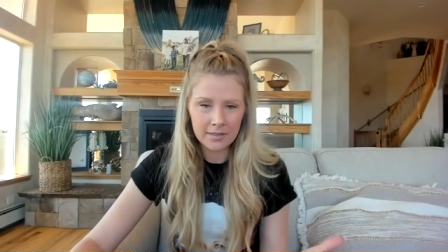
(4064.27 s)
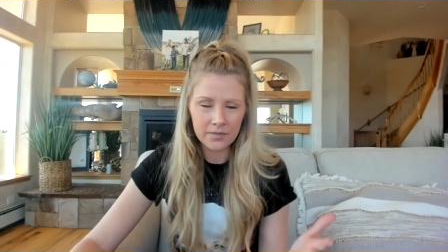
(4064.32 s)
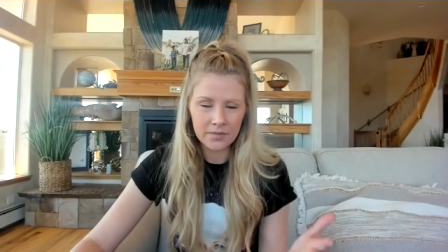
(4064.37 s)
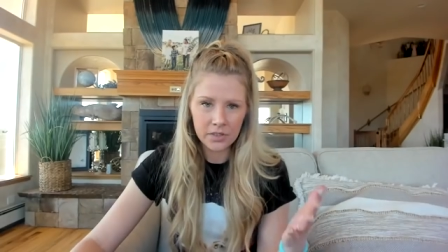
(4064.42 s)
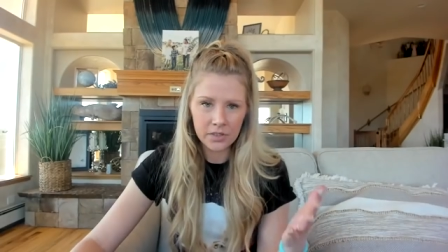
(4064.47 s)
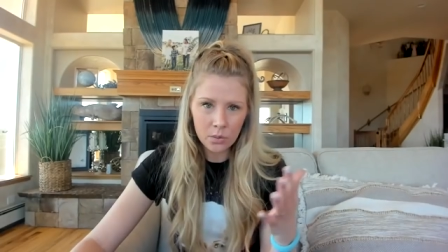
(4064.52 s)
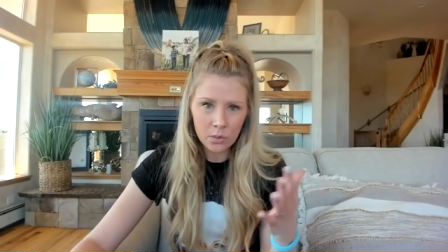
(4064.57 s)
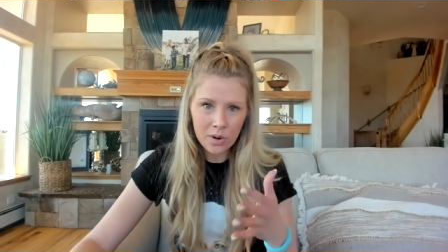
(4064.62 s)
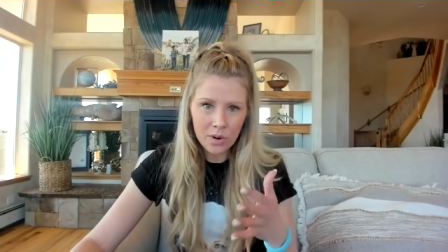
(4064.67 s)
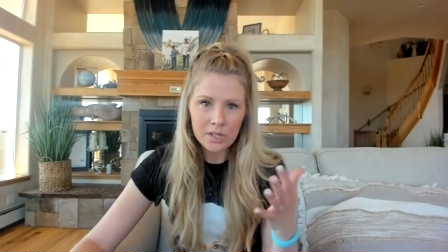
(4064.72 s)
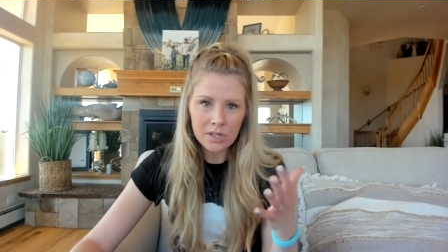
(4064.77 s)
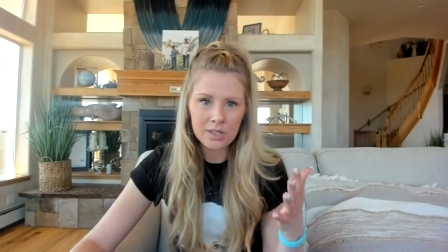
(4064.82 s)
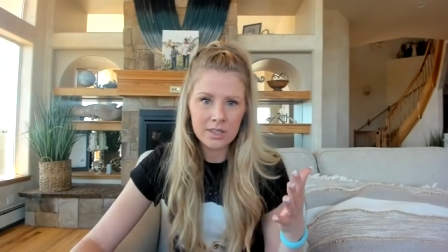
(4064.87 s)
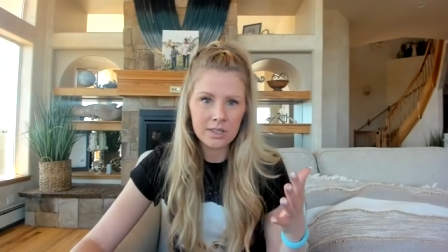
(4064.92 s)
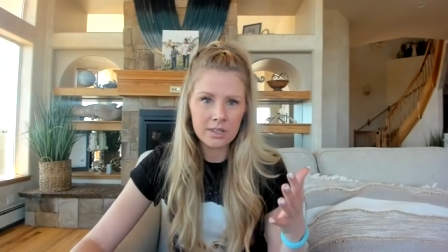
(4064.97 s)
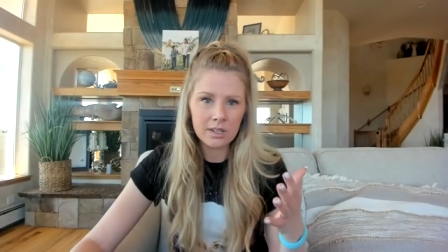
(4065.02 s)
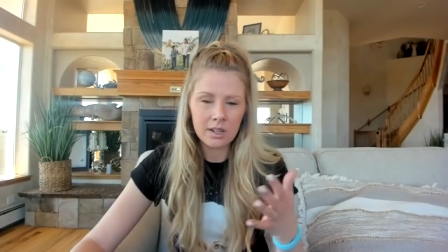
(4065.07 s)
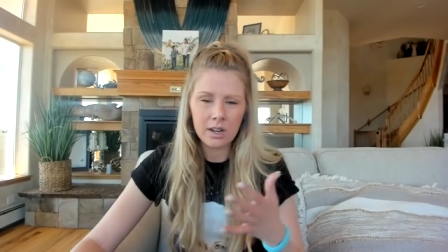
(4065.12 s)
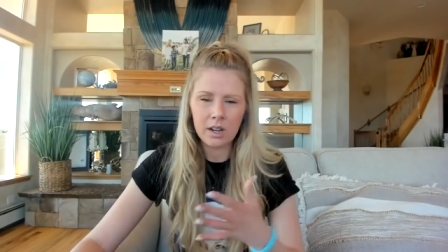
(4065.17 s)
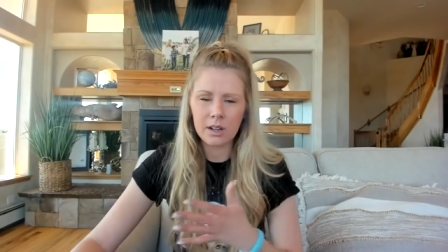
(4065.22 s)
there
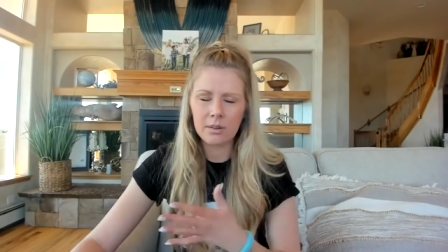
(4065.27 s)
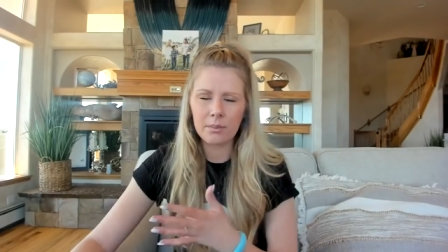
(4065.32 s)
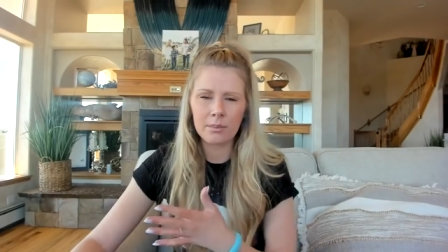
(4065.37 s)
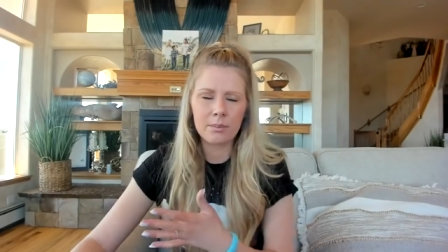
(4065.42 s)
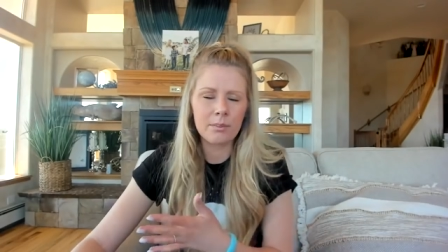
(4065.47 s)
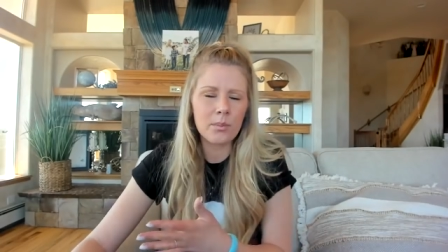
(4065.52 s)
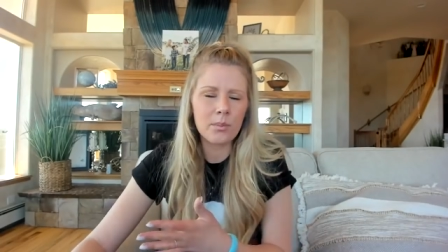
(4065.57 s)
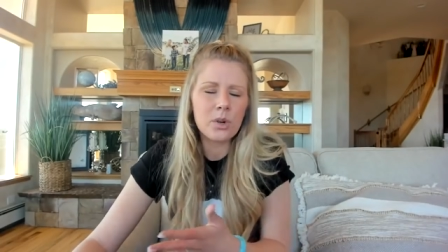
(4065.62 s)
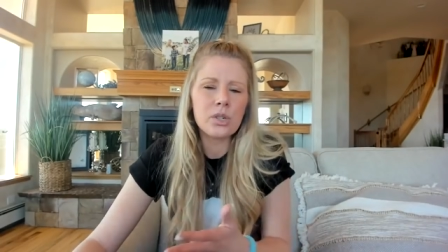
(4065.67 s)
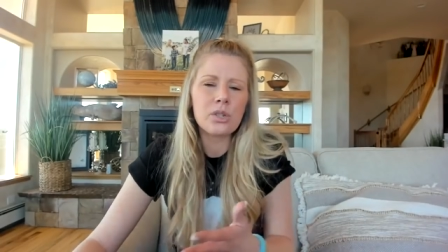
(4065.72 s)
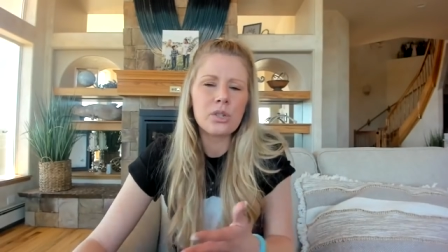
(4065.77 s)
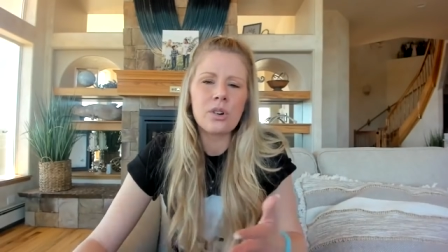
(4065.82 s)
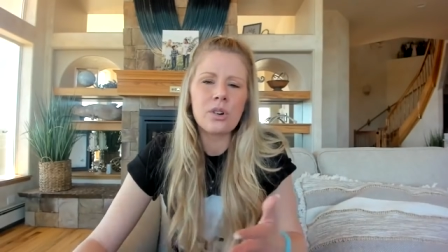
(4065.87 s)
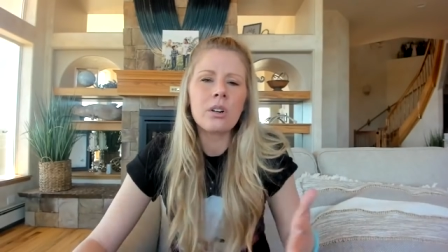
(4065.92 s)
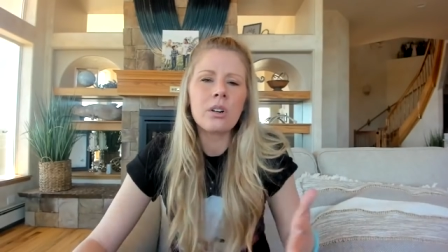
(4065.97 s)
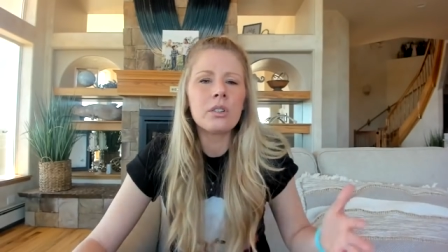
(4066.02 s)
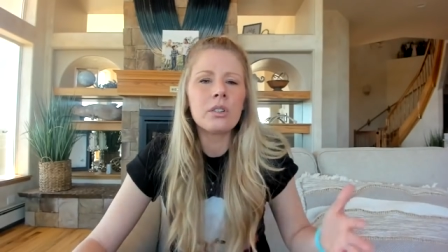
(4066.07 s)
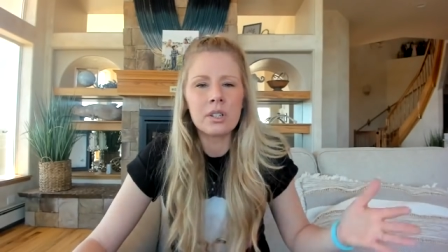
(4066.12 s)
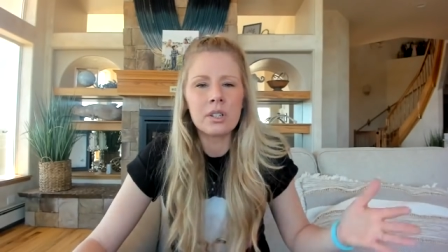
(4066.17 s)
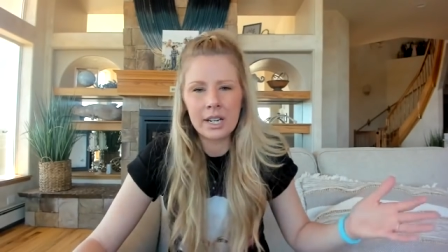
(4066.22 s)
was more
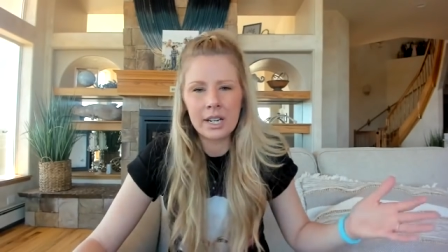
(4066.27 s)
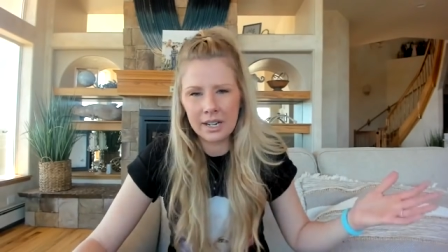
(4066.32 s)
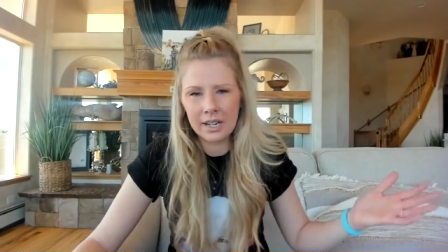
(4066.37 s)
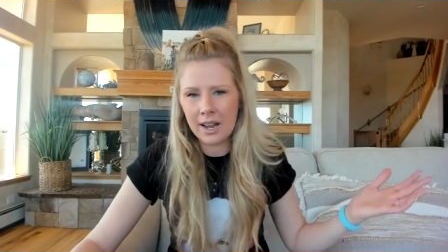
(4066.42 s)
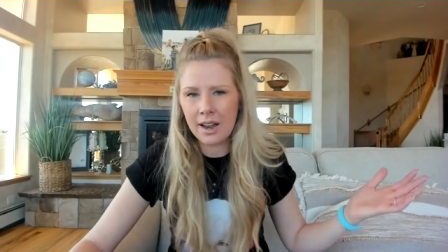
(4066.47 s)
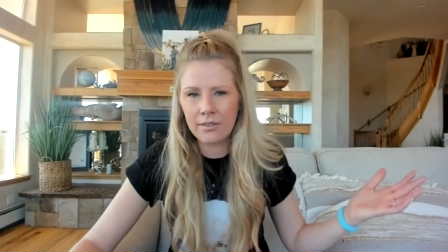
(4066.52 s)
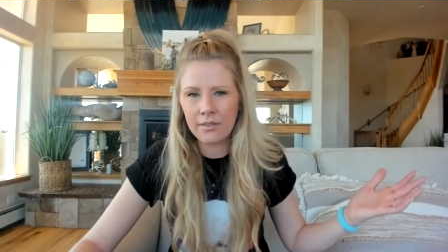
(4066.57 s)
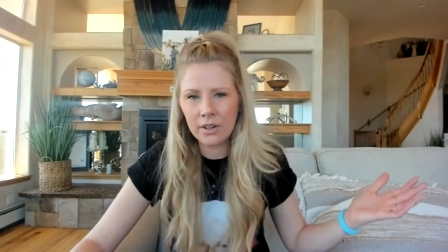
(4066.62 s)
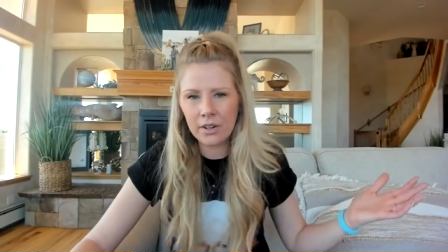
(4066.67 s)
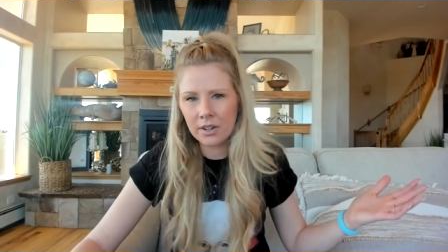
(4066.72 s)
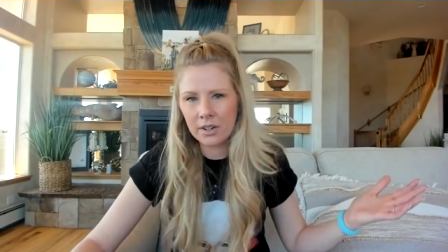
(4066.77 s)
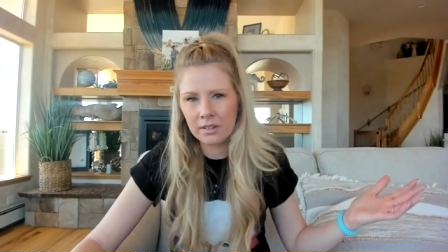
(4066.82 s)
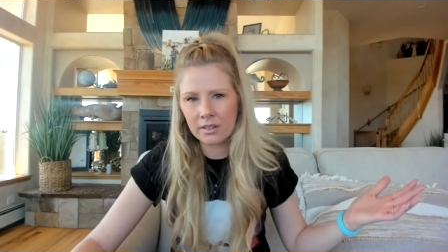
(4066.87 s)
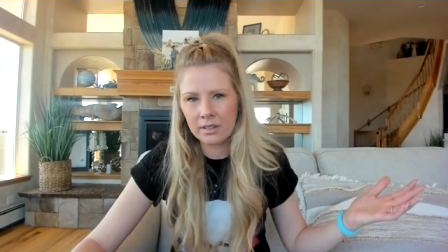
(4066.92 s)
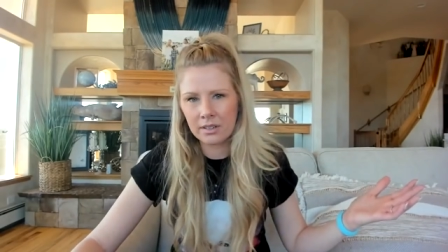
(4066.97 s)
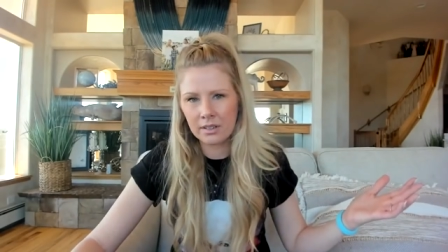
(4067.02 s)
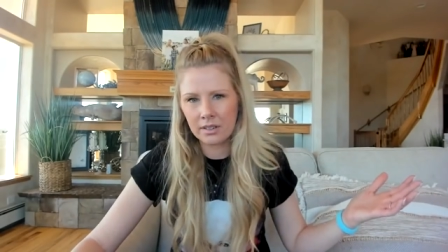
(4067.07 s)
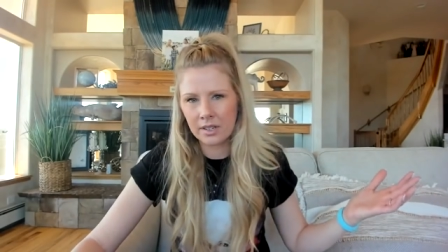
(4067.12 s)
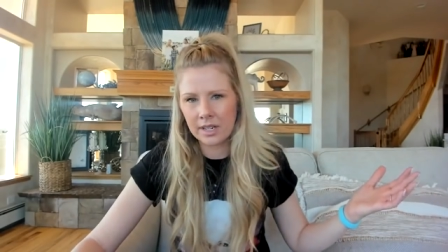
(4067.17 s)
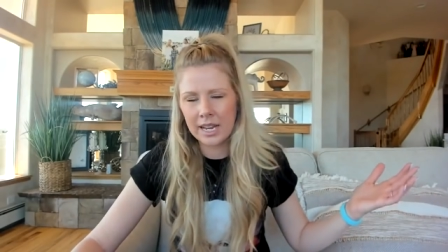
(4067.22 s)
struggles than I could ever
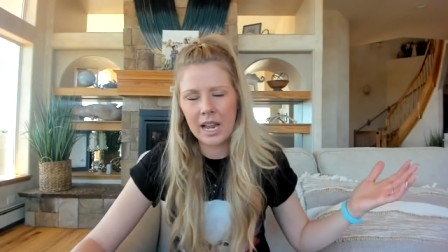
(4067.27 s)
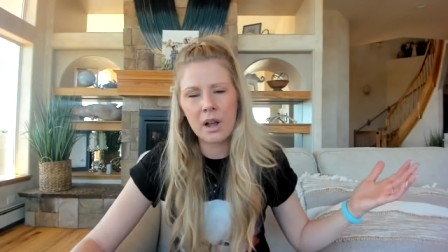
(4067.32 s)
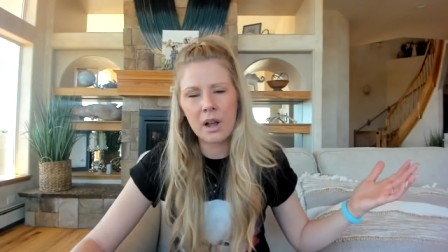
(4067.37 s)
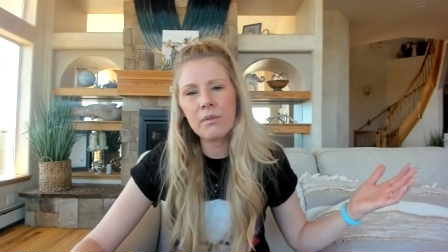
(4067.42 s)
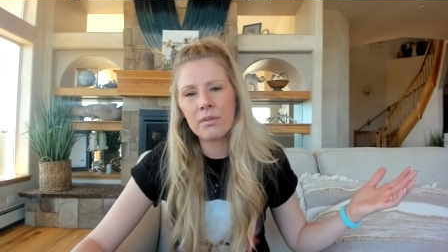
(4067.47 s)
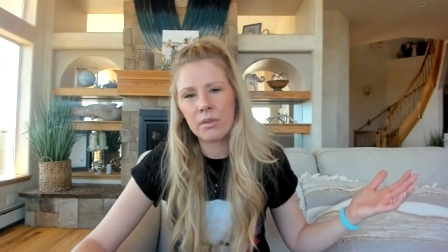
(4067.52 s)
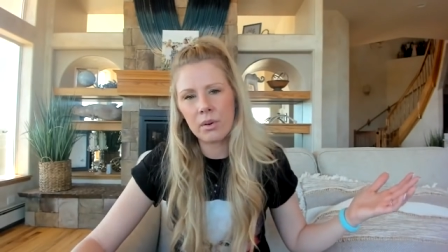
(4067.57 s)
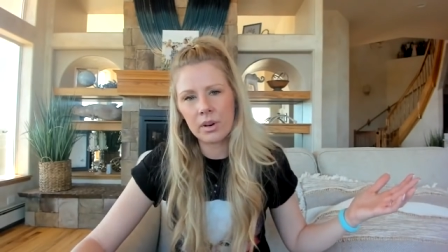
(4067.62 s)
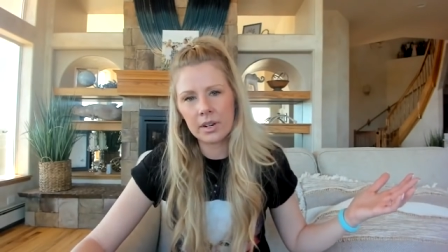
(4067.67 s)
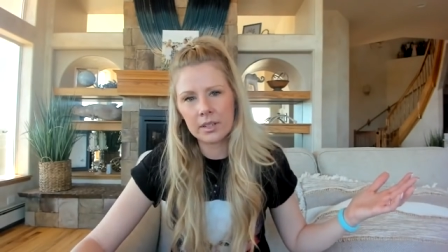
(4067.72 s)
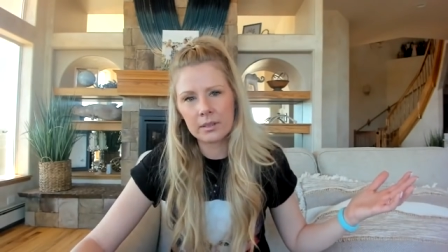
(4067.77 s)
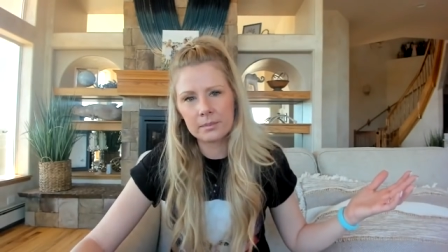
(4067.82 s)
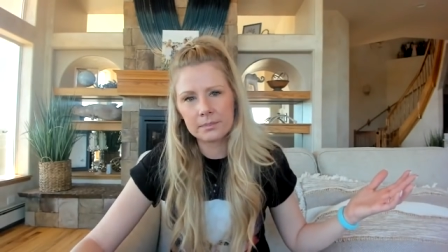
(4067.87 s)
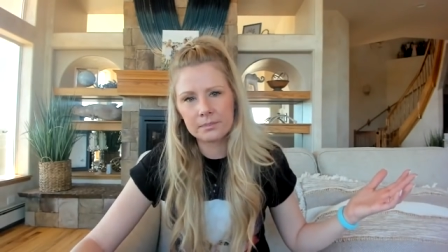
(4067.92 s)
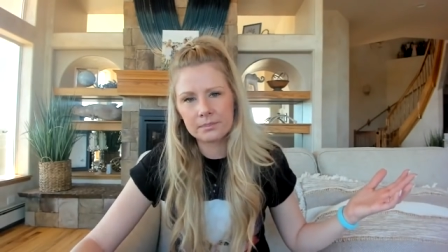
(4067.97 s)
account for.